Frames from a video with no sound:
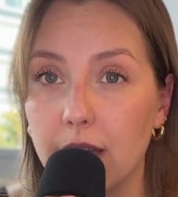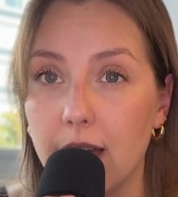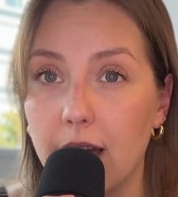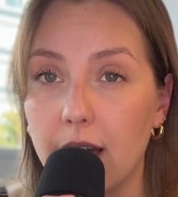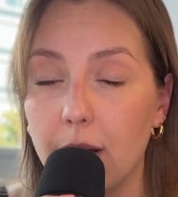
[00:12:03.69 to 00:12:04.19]

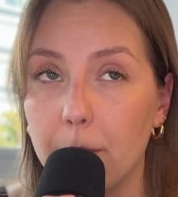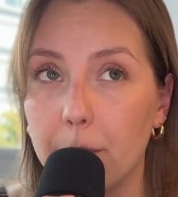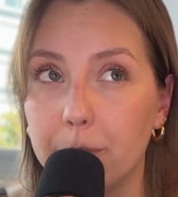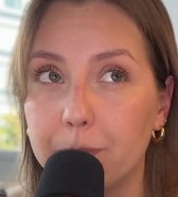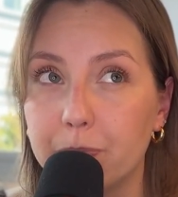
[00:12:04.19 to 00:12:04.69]
Um,
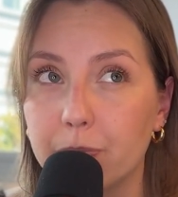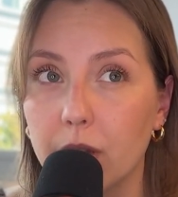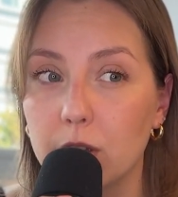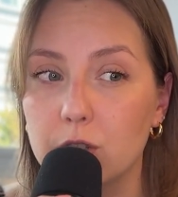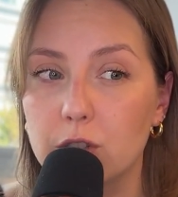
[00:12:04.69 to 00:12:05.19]

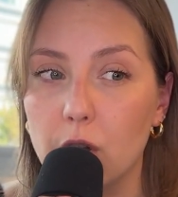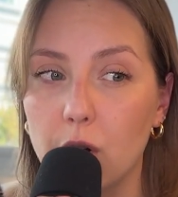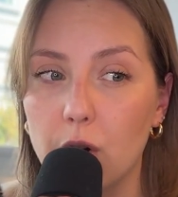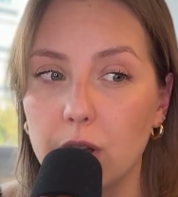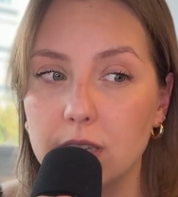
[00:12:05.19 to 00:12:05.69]

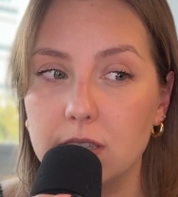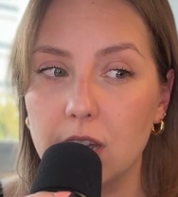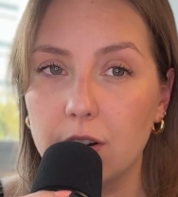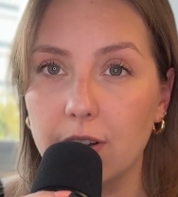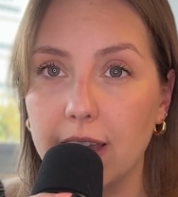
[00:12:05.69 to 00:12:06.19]
so
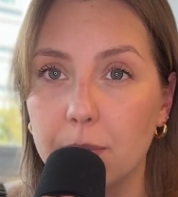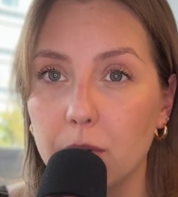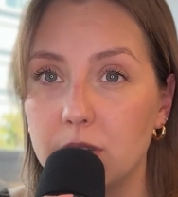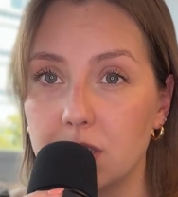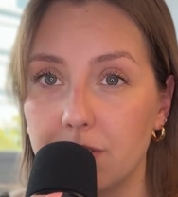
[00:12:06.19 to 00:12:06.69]
instead of like
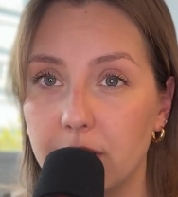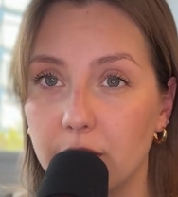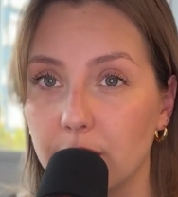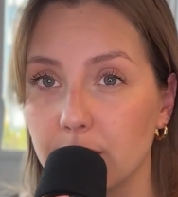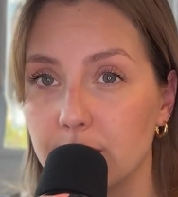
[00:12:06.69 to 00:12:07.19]
pointing the
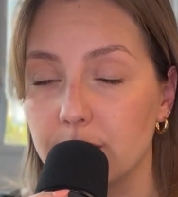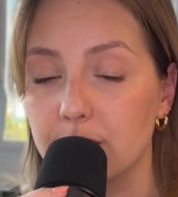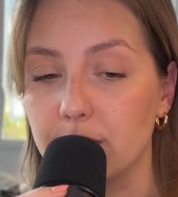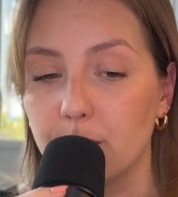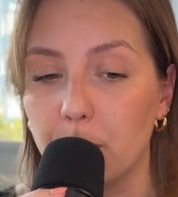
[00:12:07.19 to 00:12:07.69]

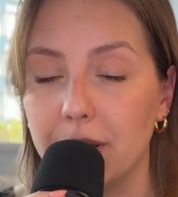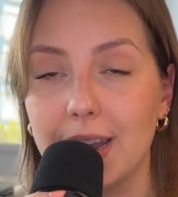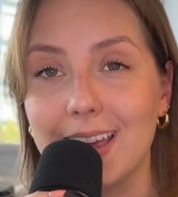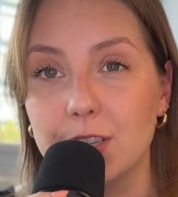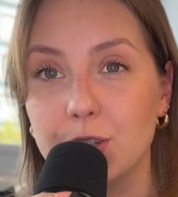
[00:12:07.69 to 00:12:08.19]
fingers, it would be
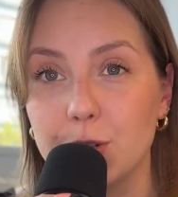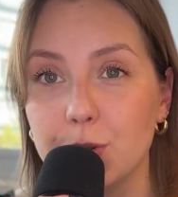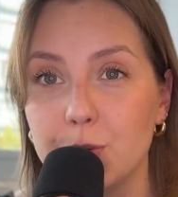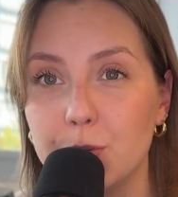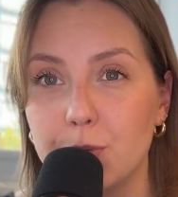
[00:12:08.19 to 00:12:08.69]
nice
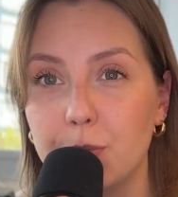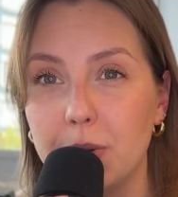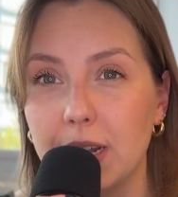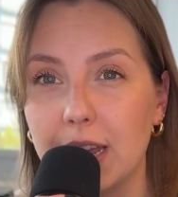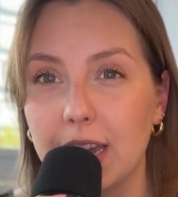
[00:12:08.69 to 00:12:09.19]
to
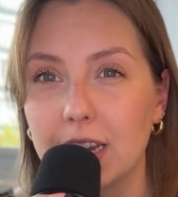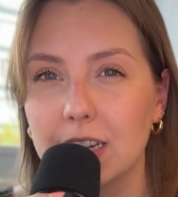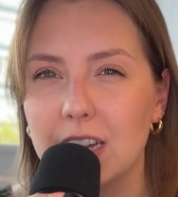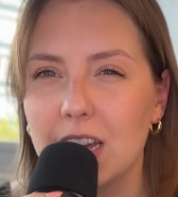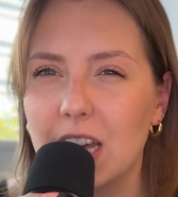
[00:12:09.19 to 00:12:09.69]
be like,
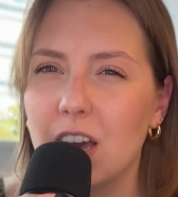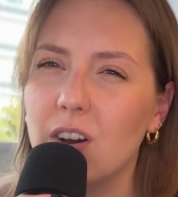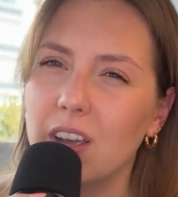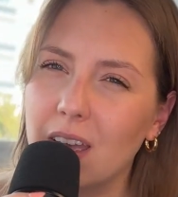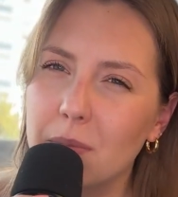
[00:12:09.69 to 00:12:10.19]

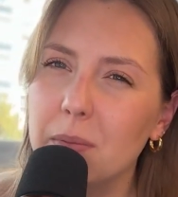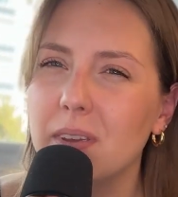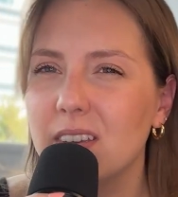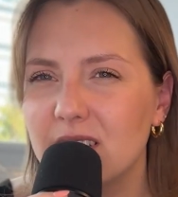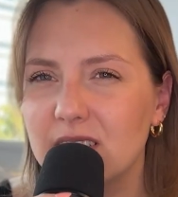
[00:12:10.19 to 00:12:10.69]
okay,
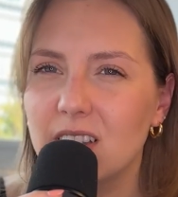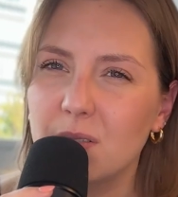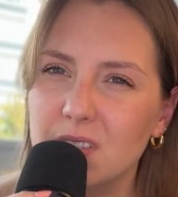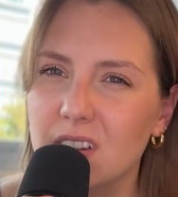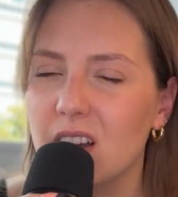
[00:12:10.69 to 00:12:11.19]
maybe
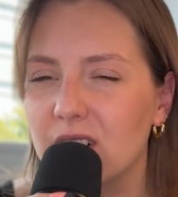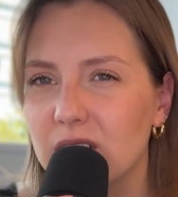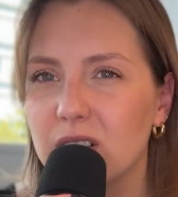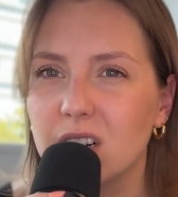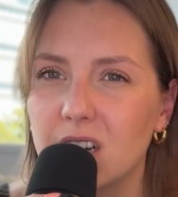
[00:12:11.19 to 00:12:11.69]
that was not
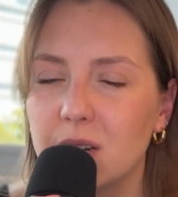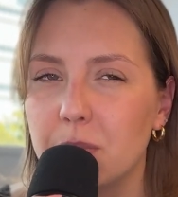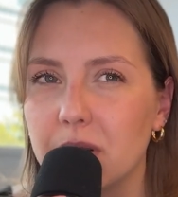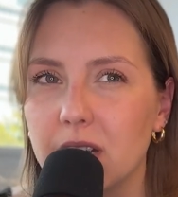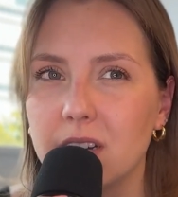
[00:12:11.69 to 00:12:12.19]
good,
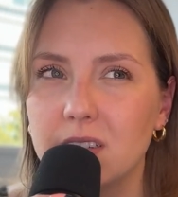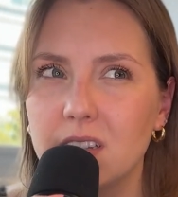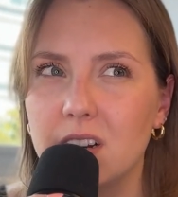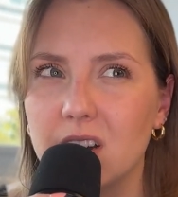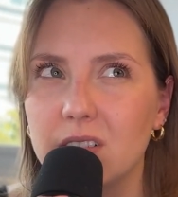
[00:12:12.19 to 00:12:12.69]
but
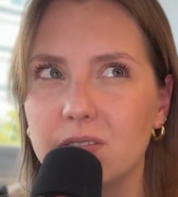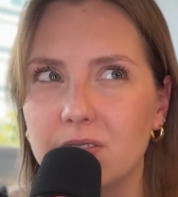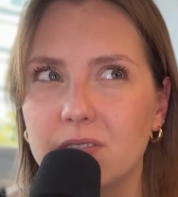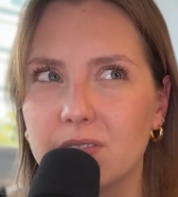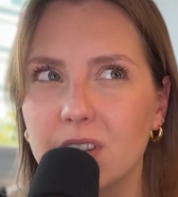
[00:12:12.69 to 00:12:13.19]

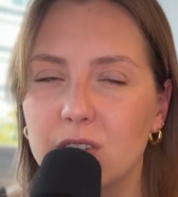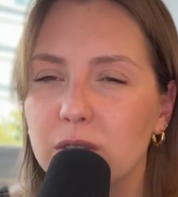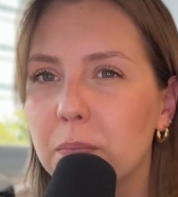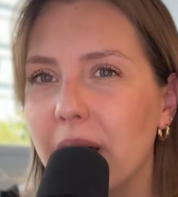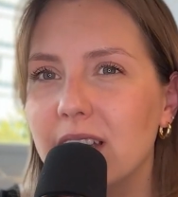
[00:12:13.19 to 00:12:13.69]
I
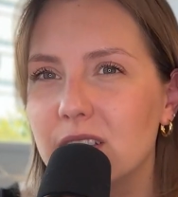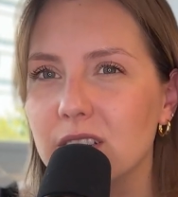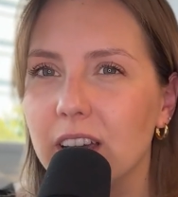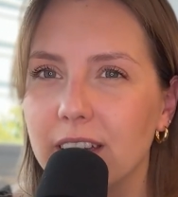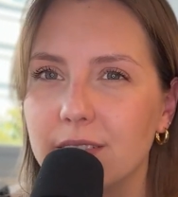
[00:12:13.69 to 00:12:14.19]
should bike
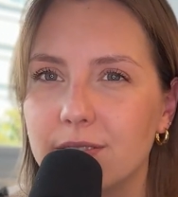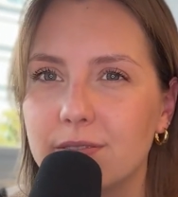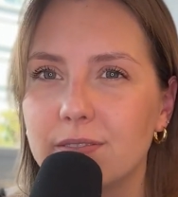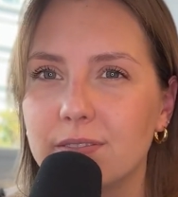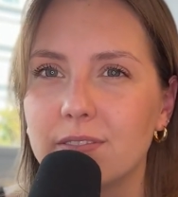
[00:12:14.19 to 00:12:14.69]
today.
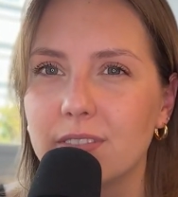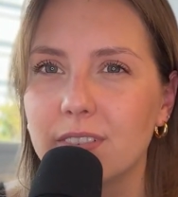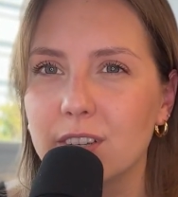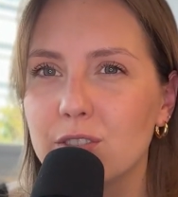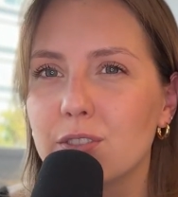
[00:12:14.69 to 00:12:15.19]

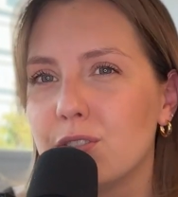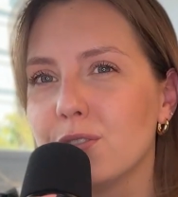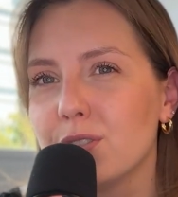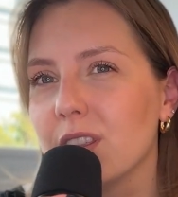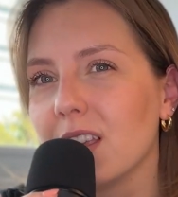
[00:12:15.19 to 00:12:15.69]
I should do
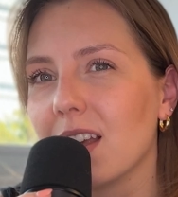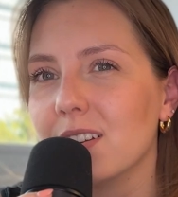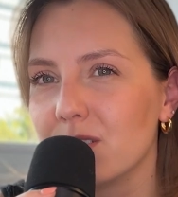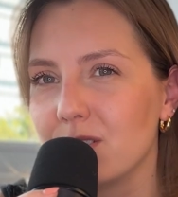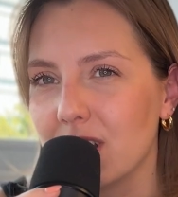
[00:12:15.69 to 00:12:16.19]
something
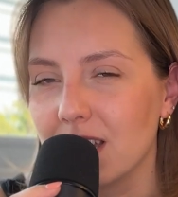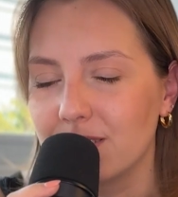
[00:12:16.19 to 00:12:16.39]
else today.